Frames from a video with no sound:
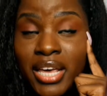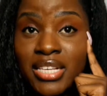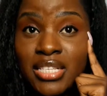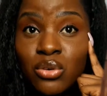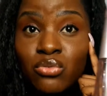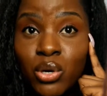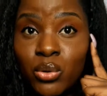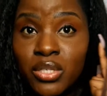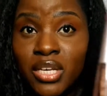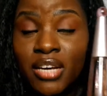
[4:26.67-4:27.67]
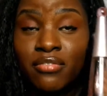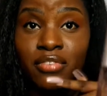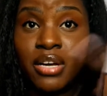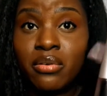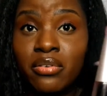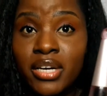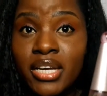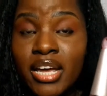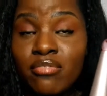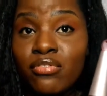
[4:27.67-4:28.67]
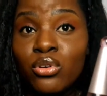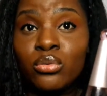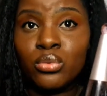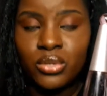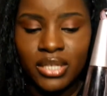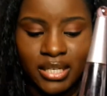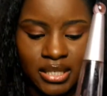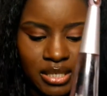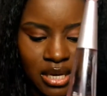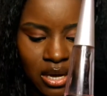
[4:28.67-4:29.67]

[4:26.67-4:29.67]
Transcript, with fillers: is the rose and flowery and floral scents.